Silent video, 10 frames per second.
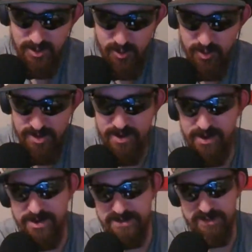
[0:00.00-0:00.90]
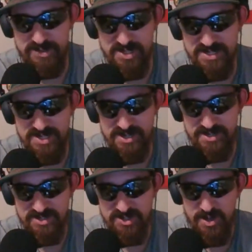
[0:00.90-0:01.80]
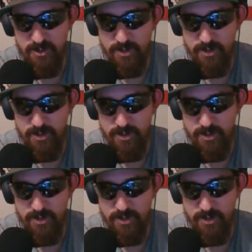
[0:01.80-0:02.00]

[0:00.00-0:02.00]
the Oreo O's for 6 years